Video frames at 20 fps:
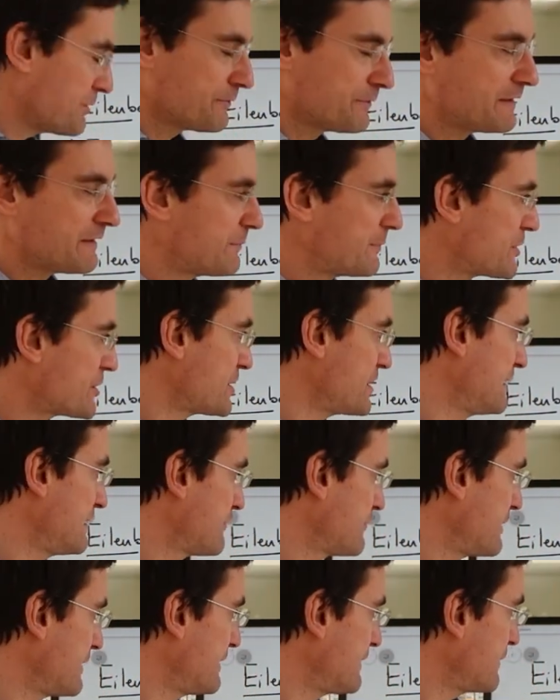of this
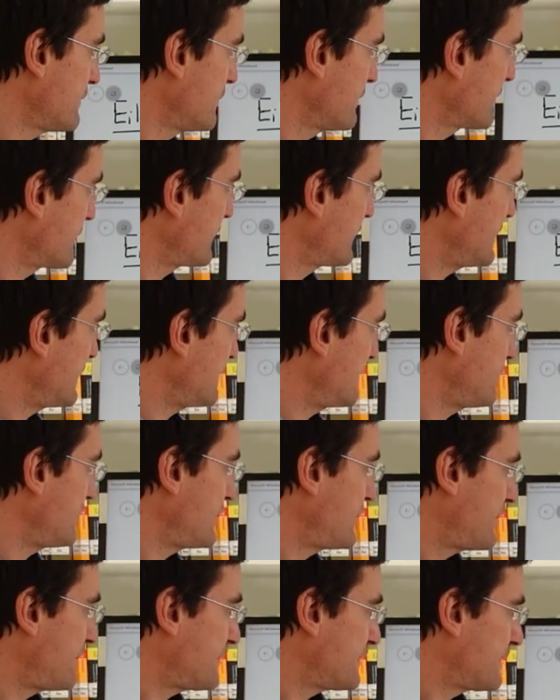machinery is also that if you
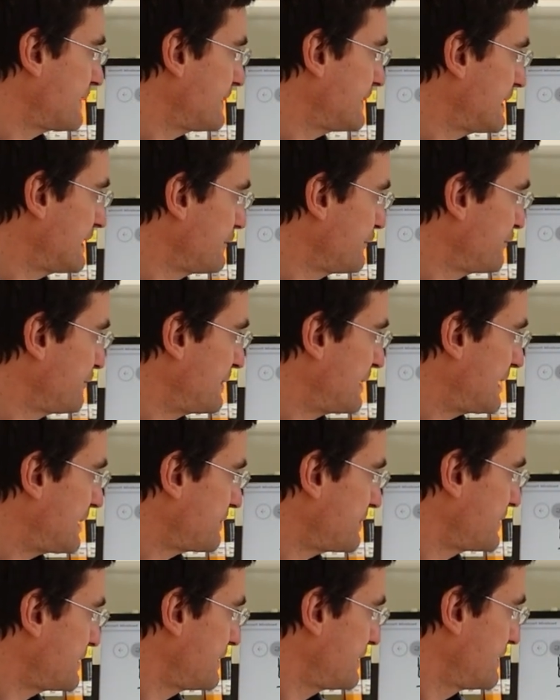have a
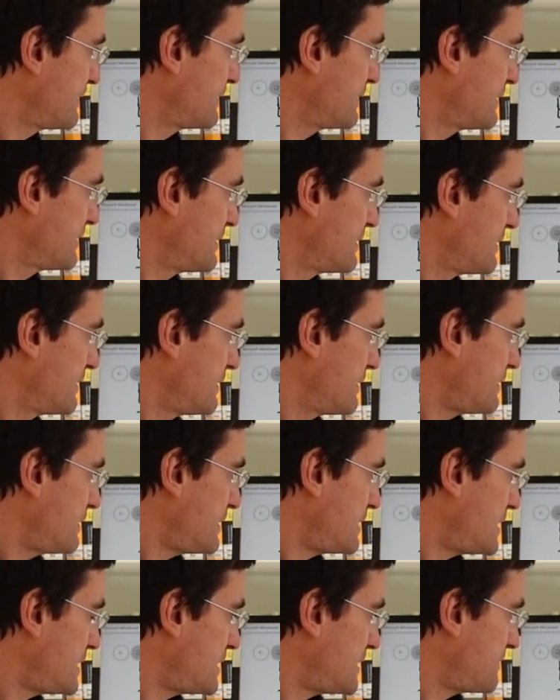self-map
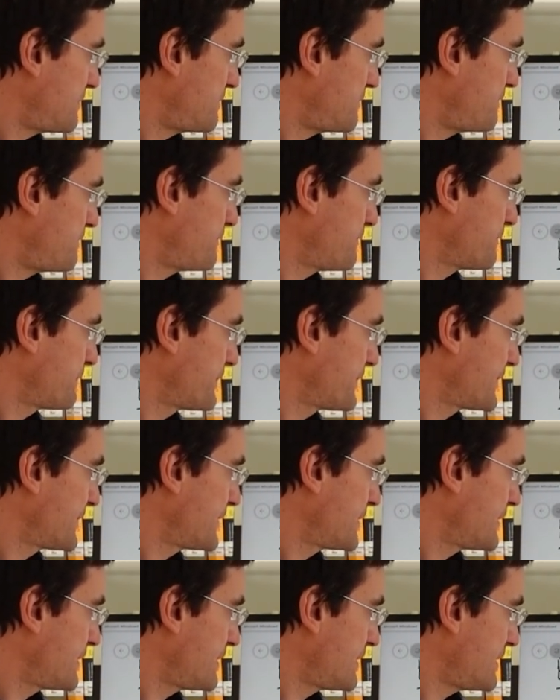
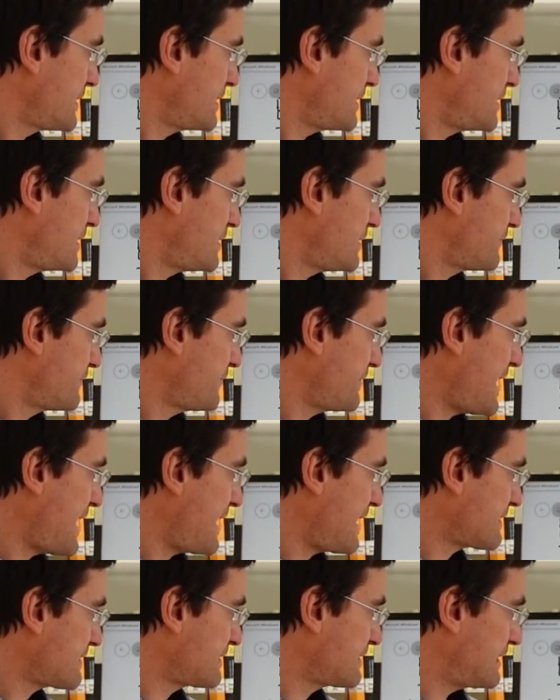of
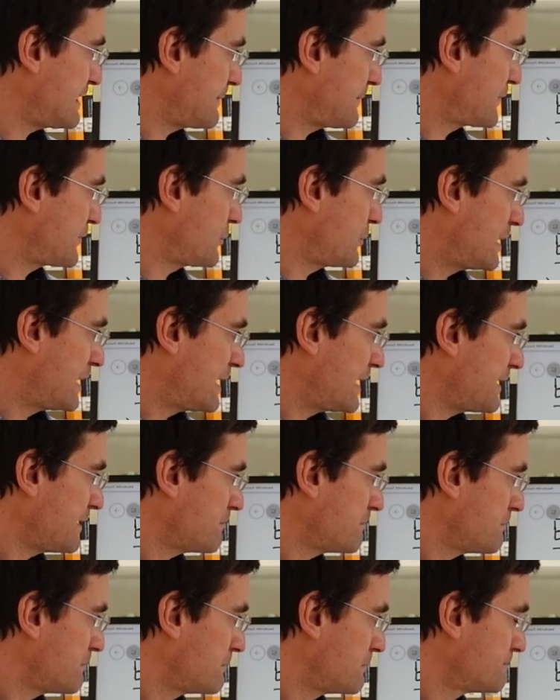x times y,
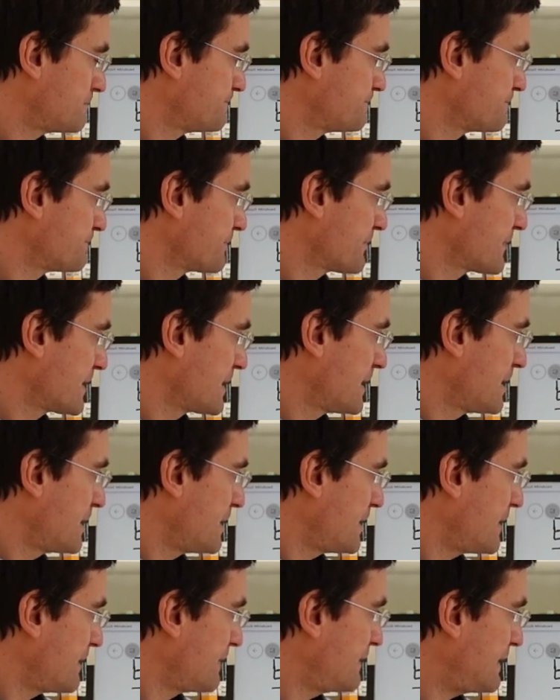
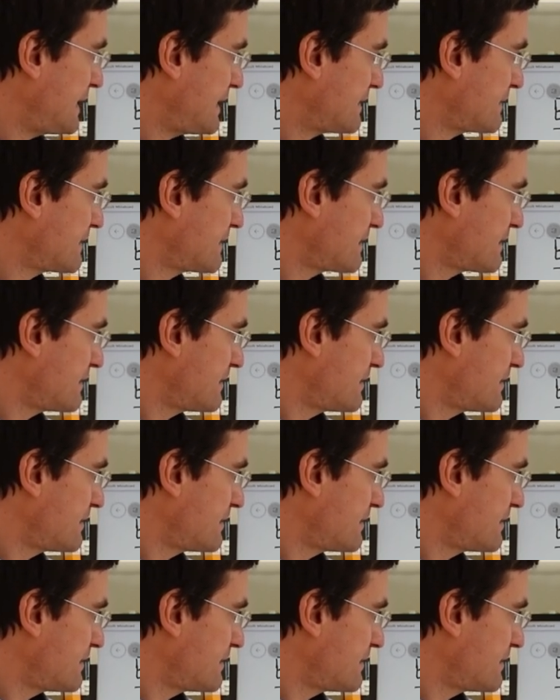that